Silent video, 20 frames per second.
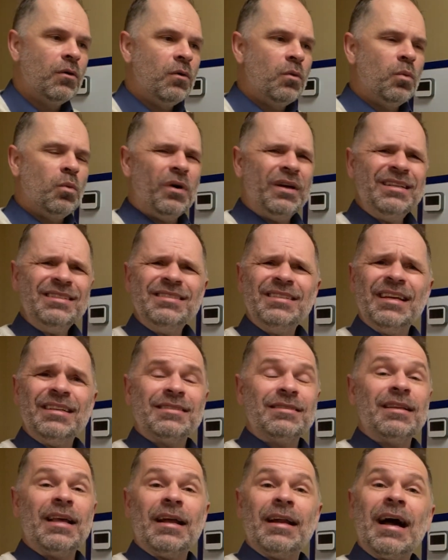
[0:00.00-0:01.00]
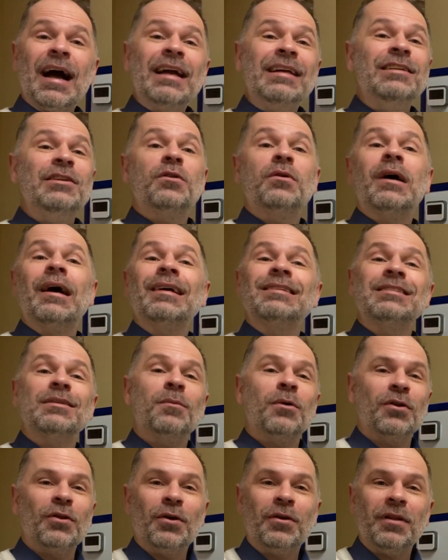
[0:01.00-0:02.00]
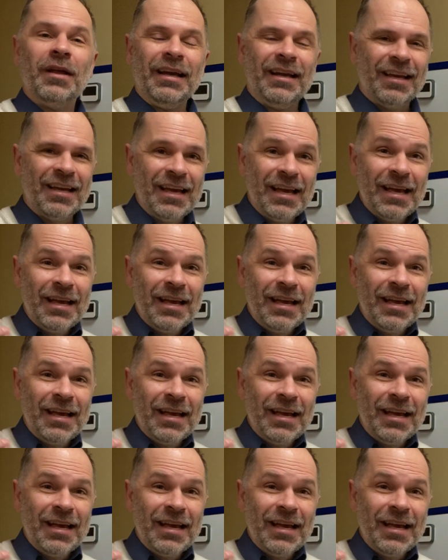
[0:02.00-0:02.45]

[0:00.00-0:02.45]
What does that ideal customer look like?